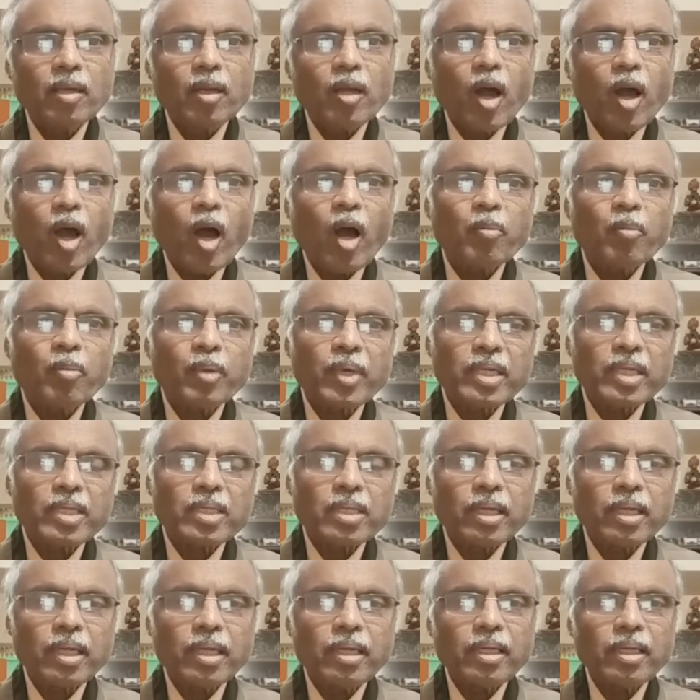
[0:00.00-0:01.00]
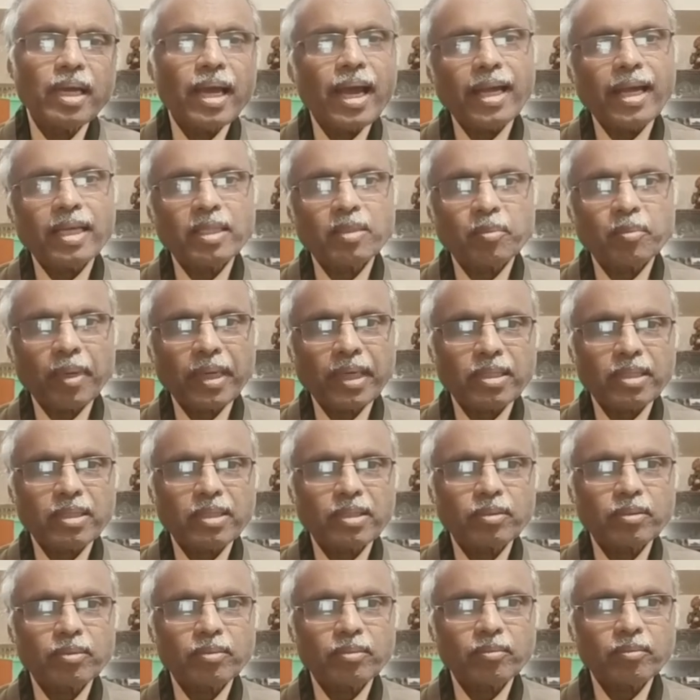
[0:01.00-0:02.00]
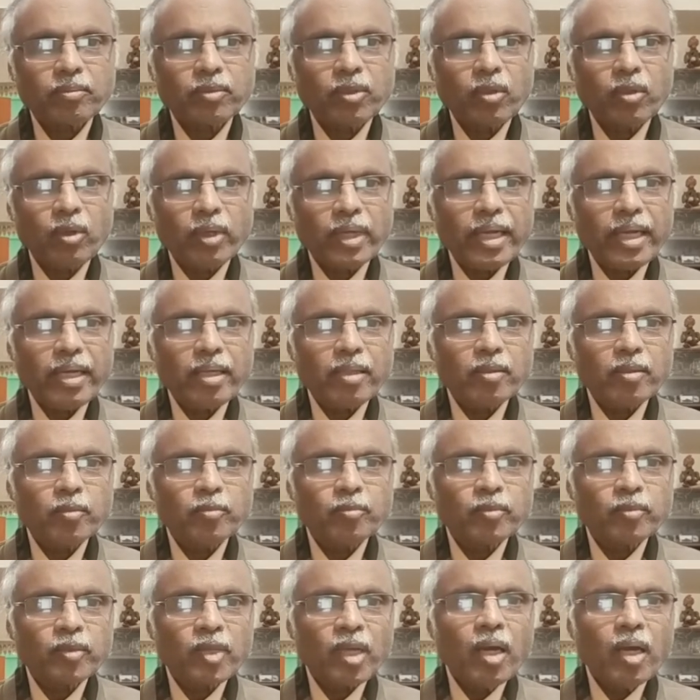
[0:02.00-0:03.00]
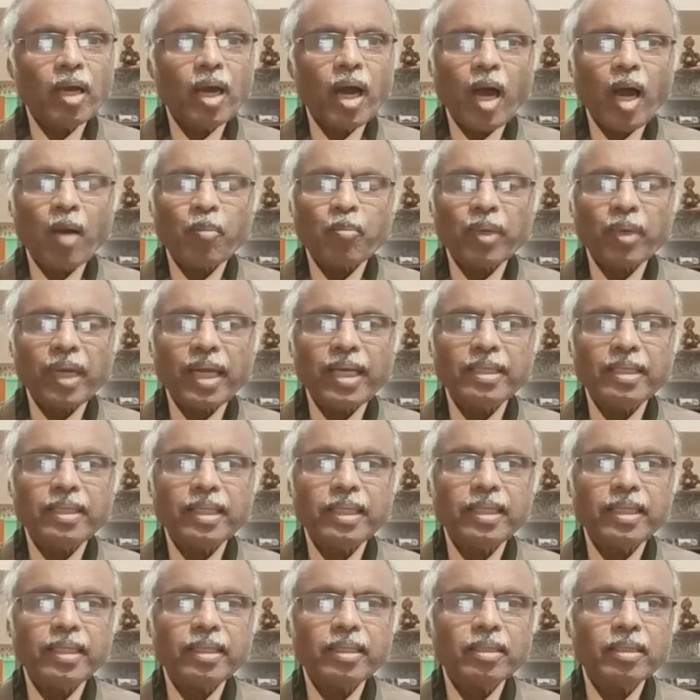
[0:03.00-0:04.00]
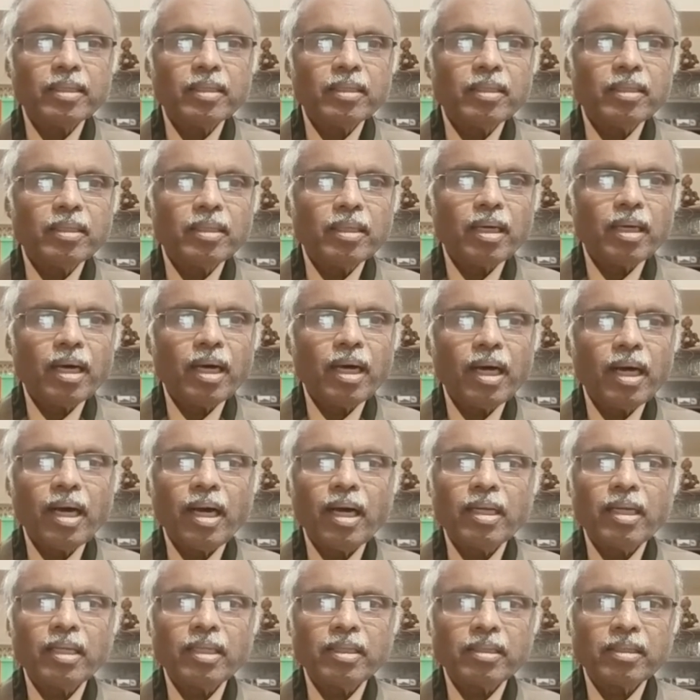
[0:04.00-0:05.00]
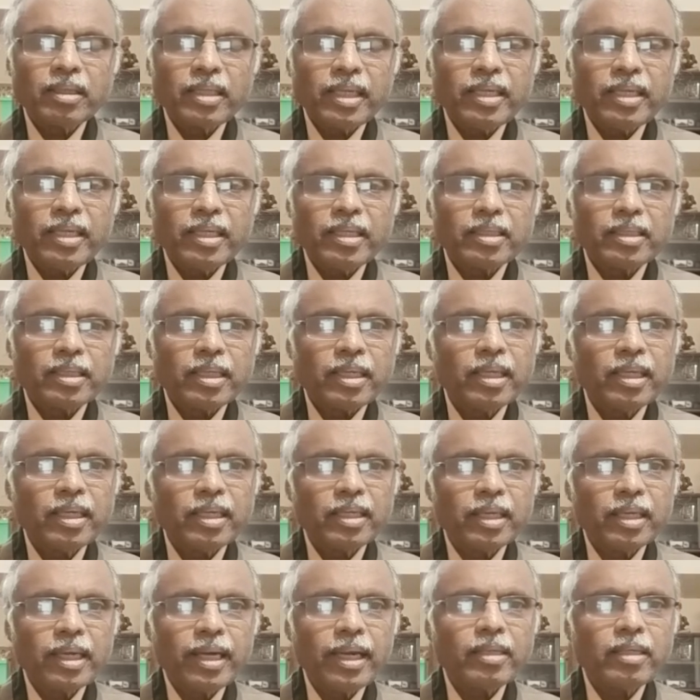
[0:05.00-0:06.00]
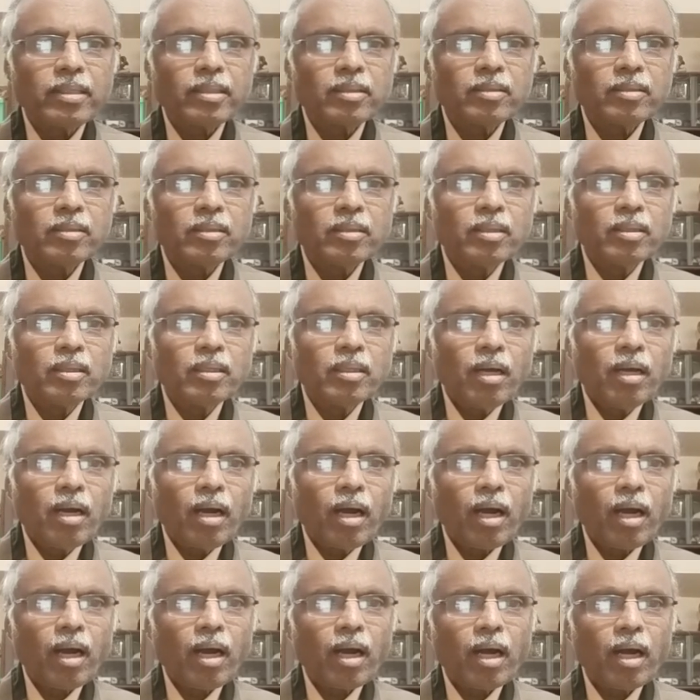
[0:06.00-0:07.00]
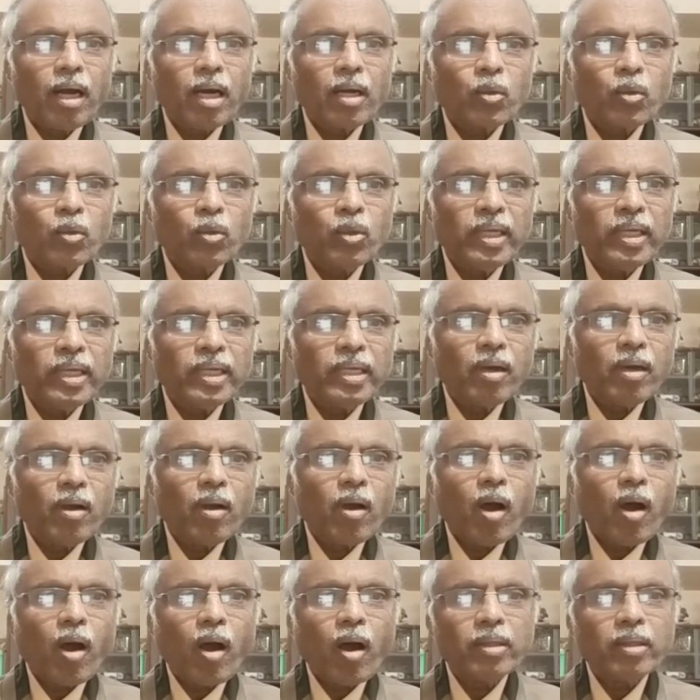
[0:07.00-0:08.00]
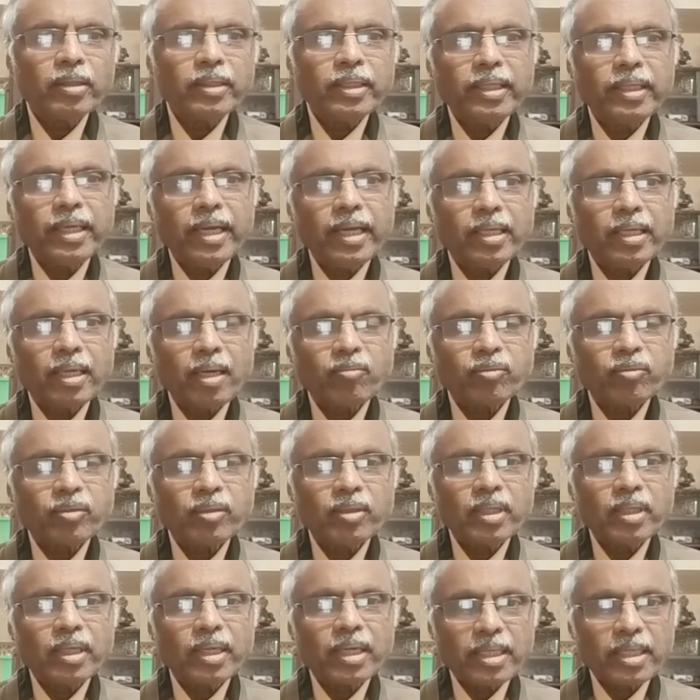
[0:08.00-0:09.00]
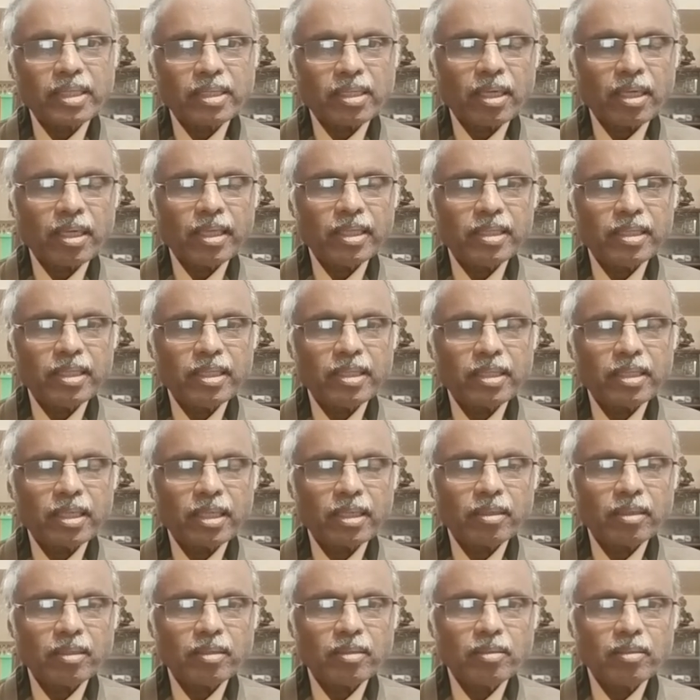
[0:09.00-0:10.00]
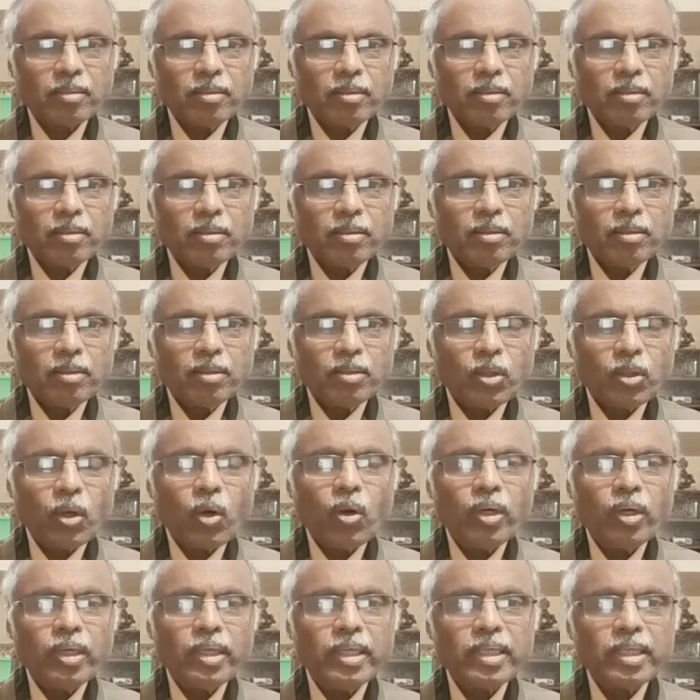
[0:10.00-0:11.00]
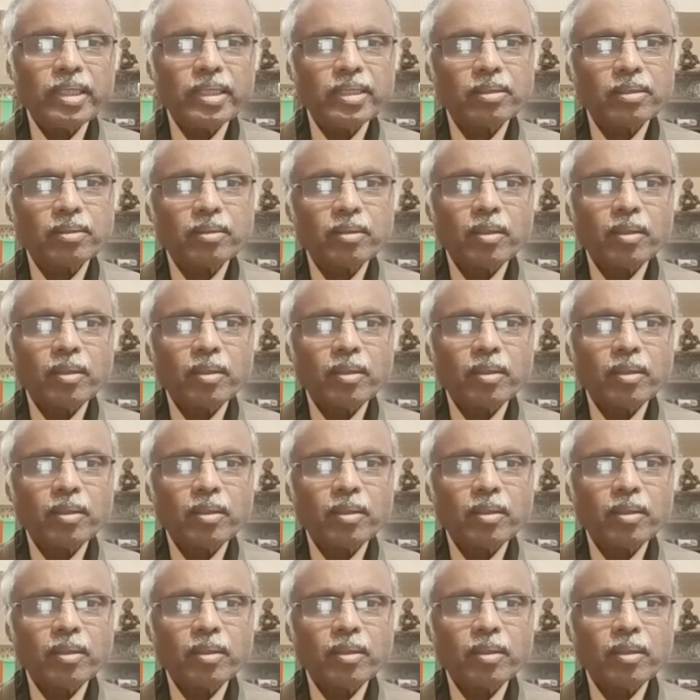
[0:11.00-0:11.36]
operational aspects. Okay, apply the TT selling rate ruling on the date of crystallization. So it is